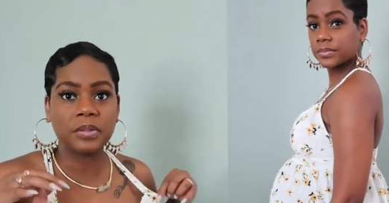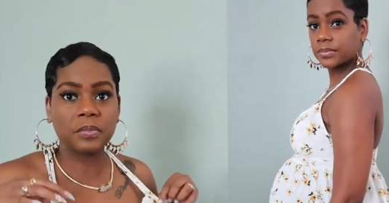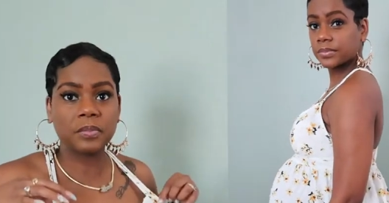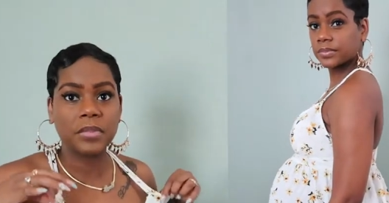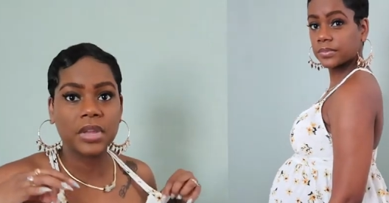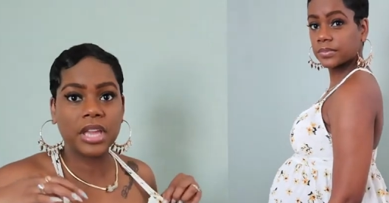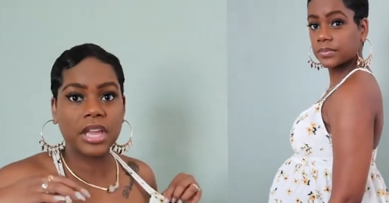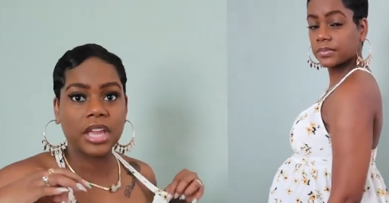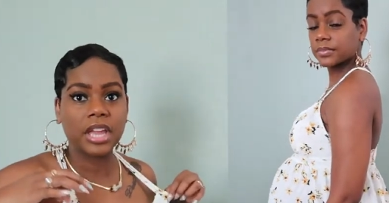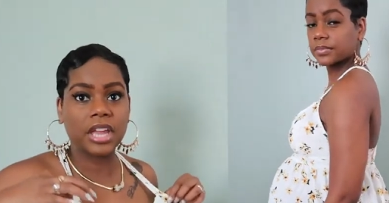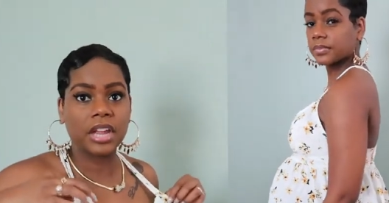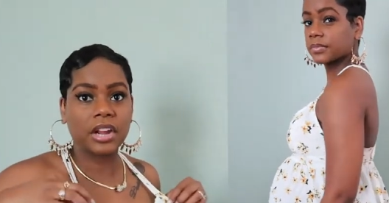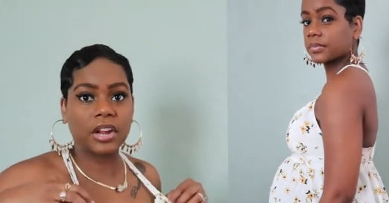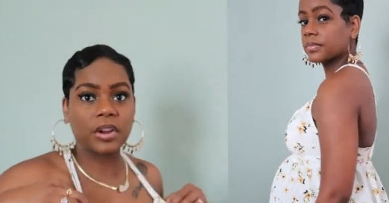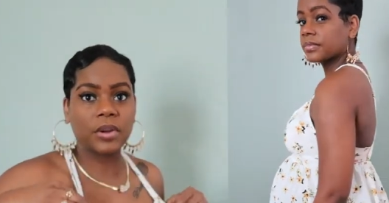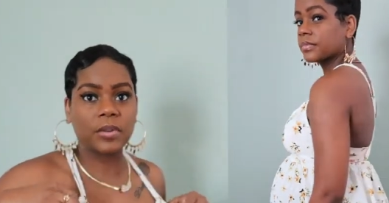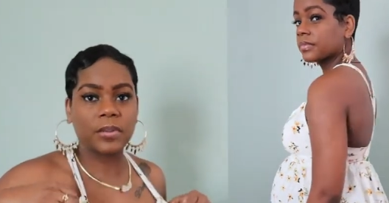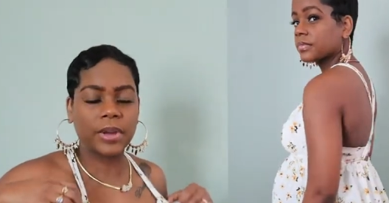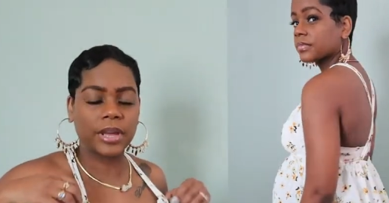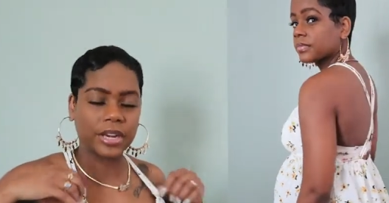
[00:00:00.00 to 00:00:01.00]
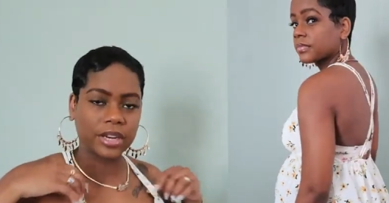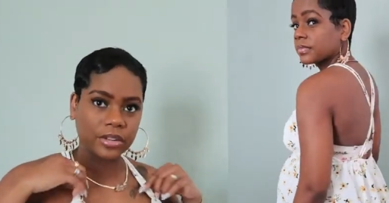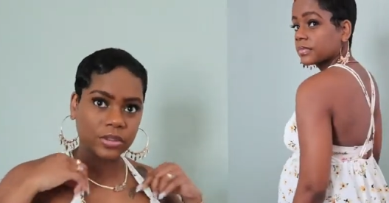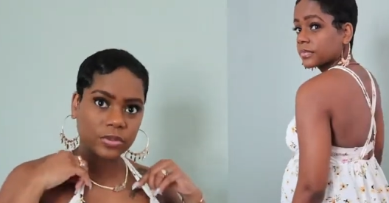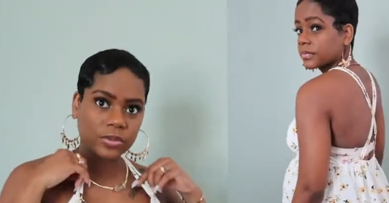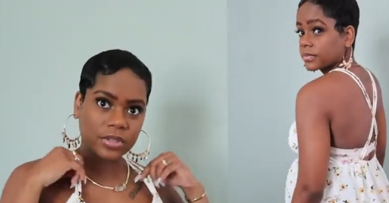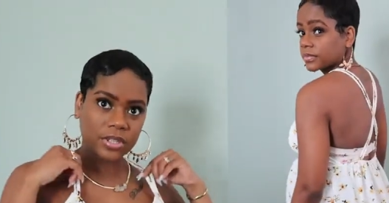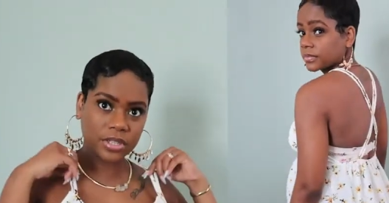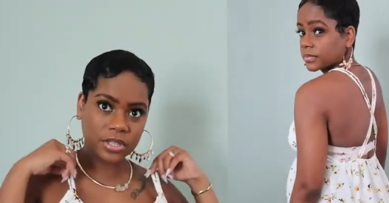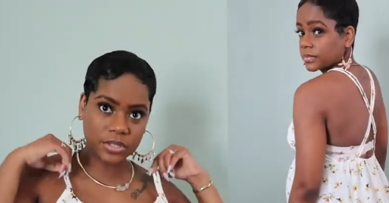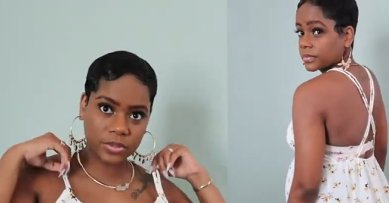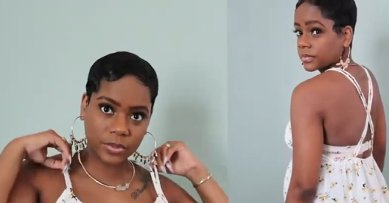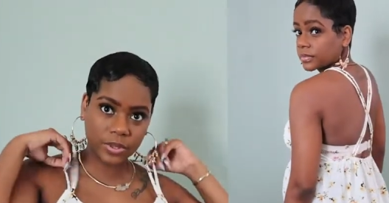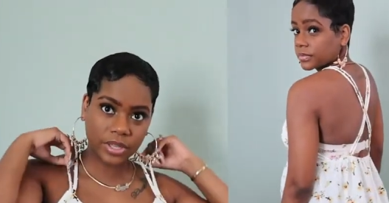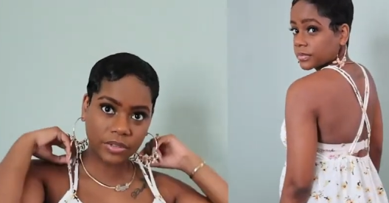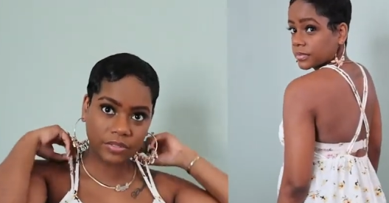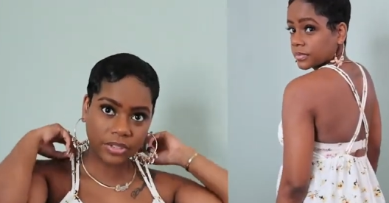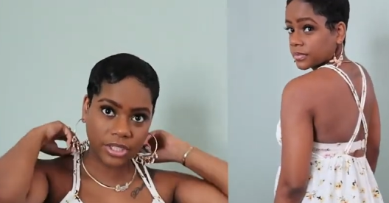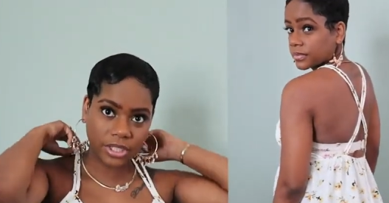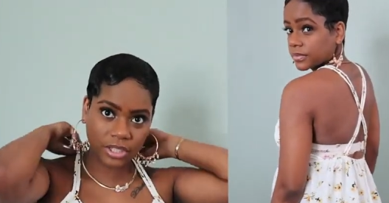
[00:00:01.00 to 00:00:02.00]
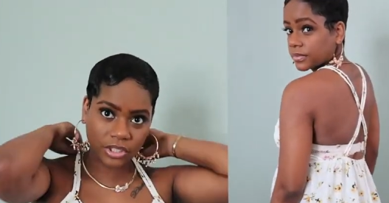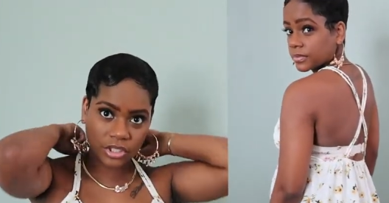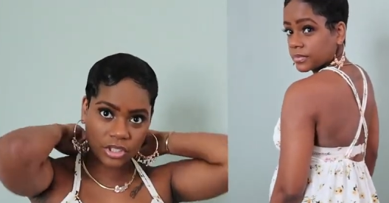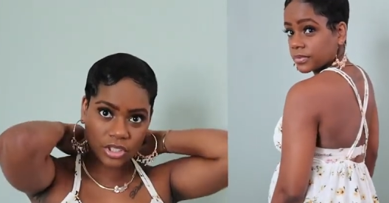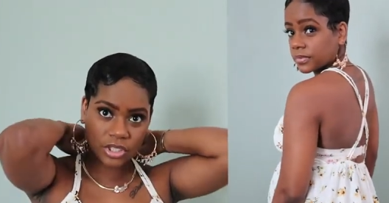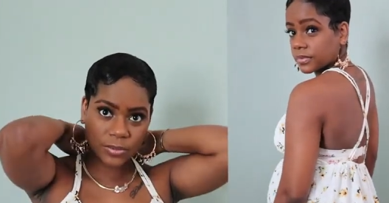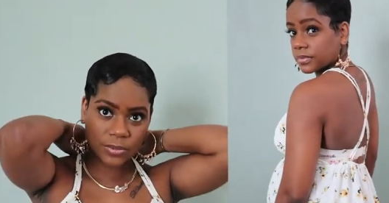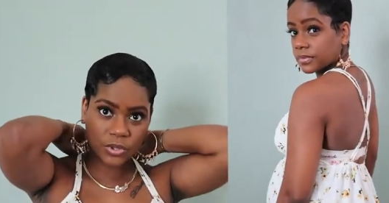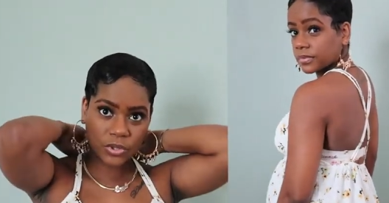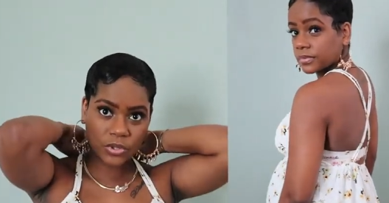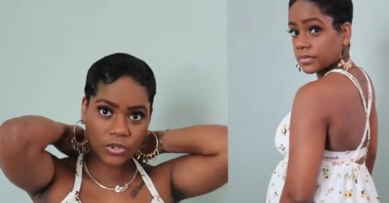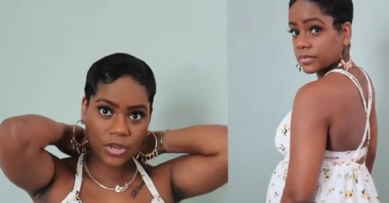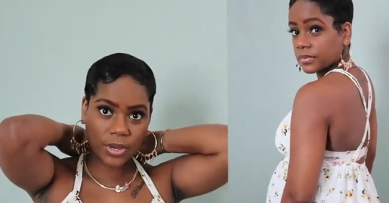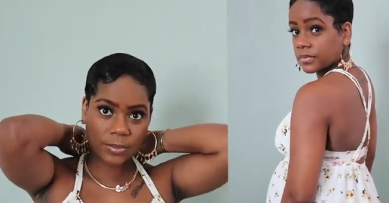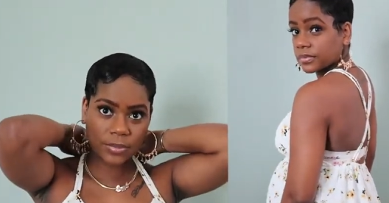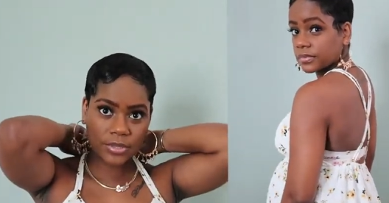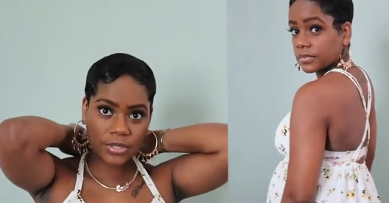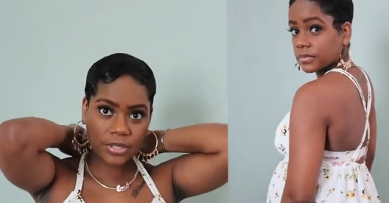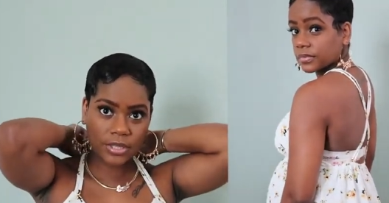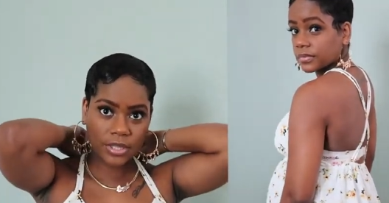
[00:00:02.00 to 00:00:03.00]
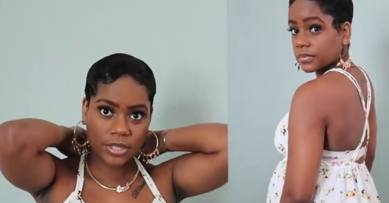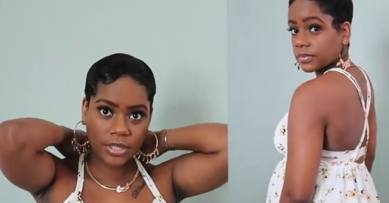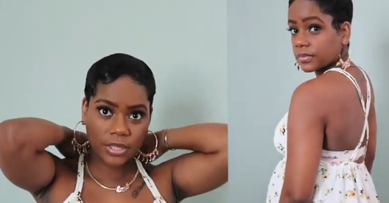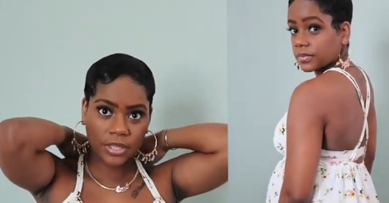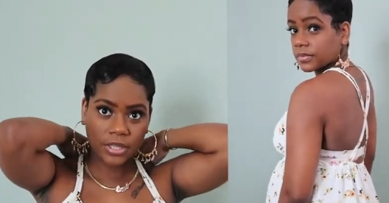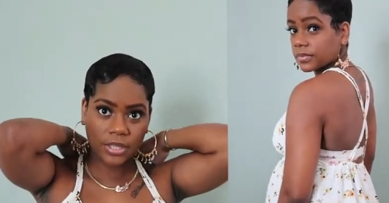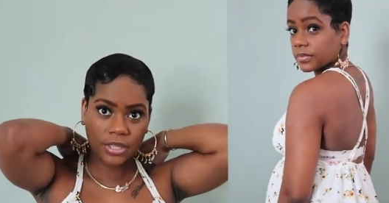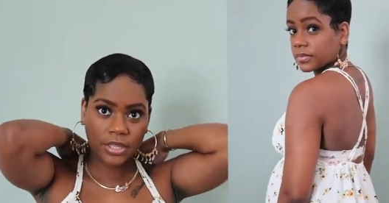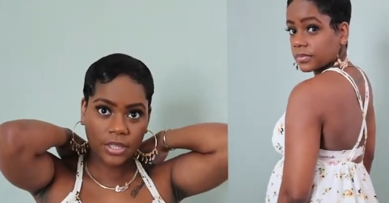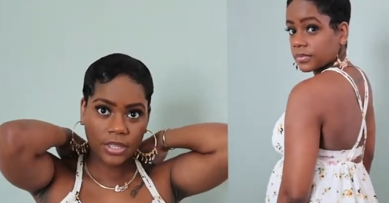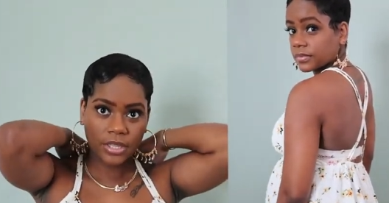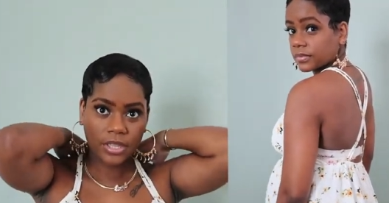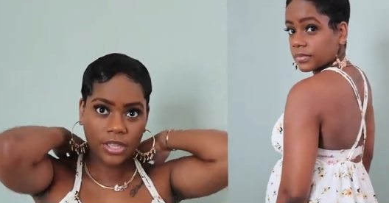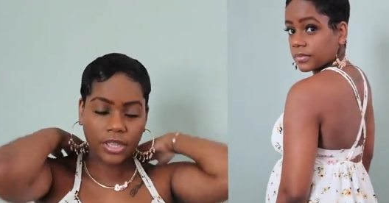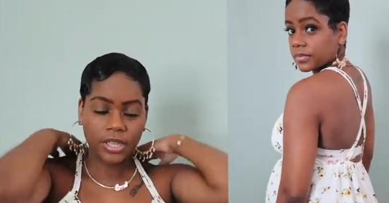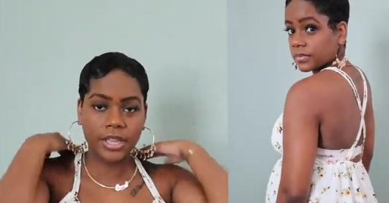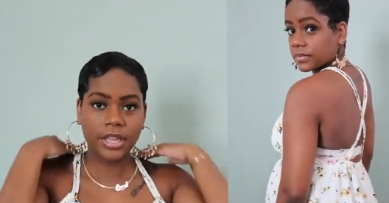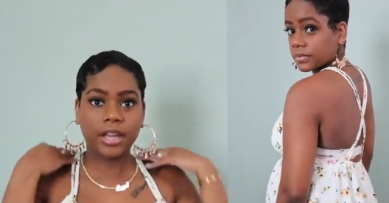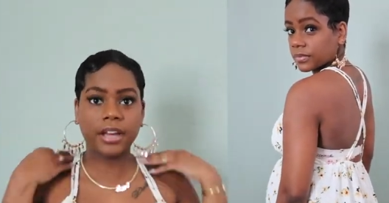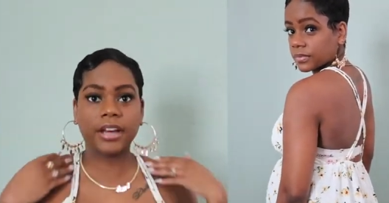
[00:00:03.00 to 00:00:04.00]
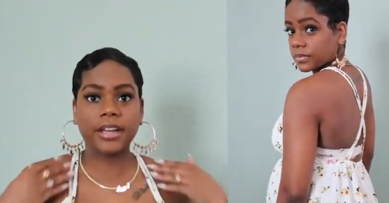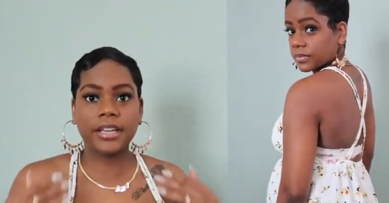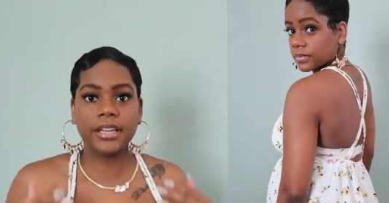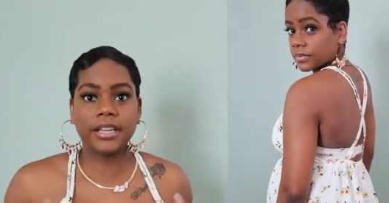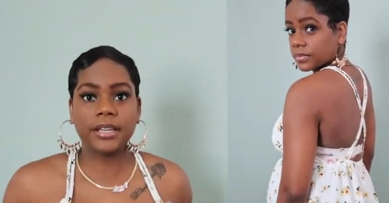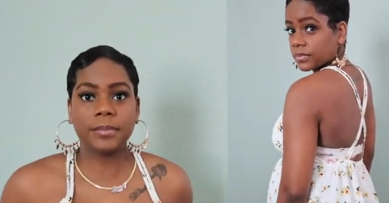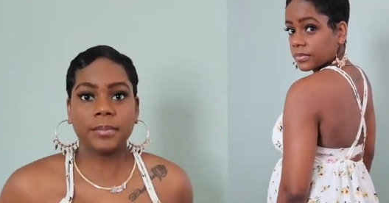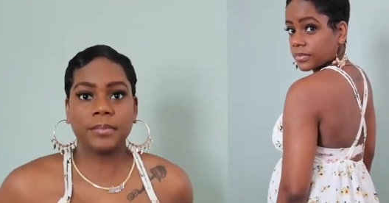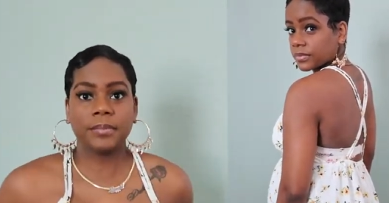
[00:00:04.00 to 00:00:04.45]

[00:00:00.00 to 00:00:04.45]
Speaker 1: big here, and I don't think this one have any adjustable straps on it,